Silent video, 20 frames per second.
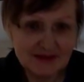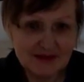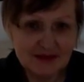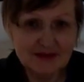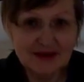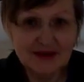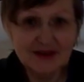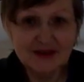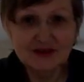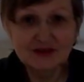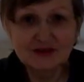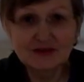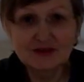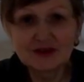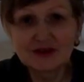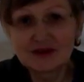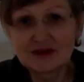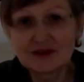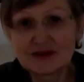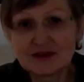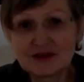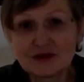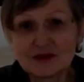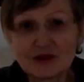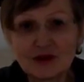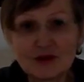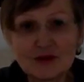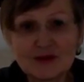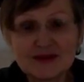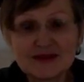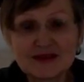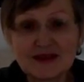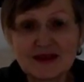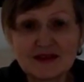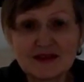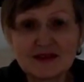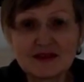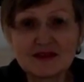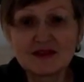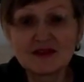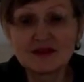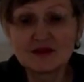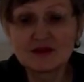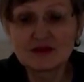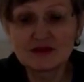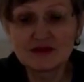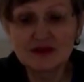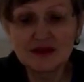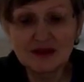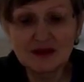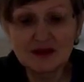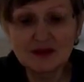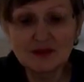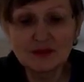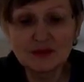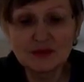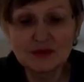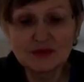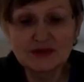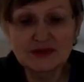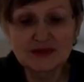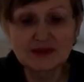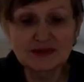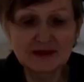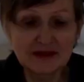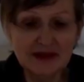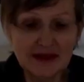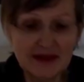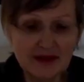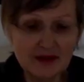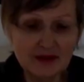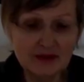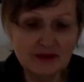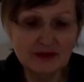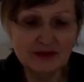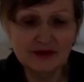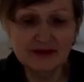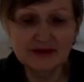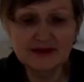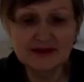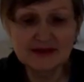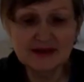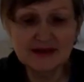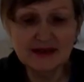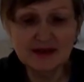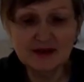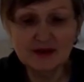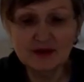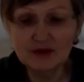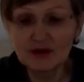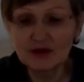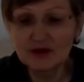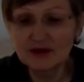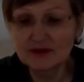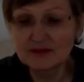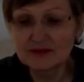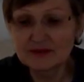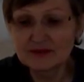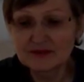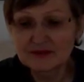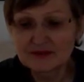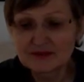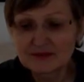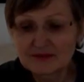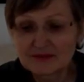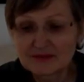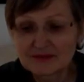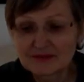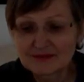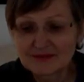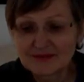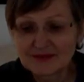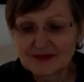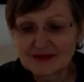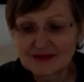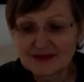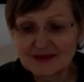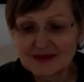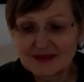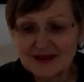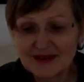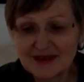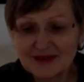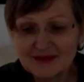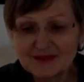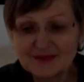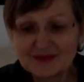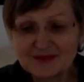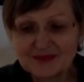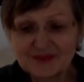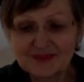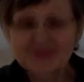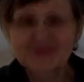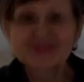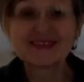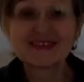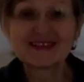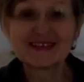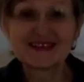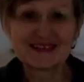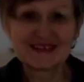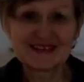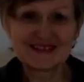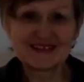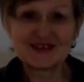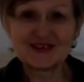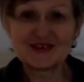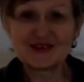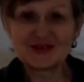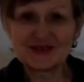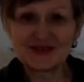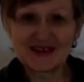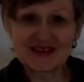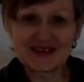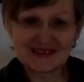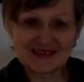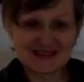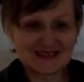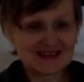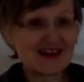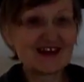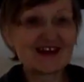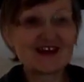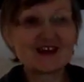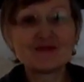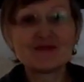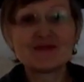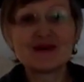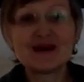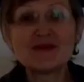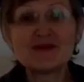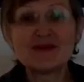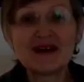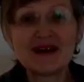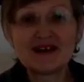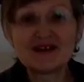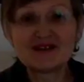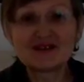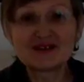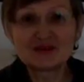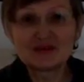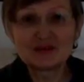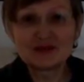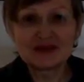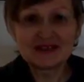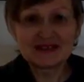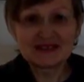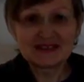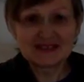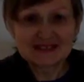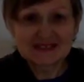Write in your comments anything you think. Put like or dislike on. Yeah? See you next time. Bye bye, everyone.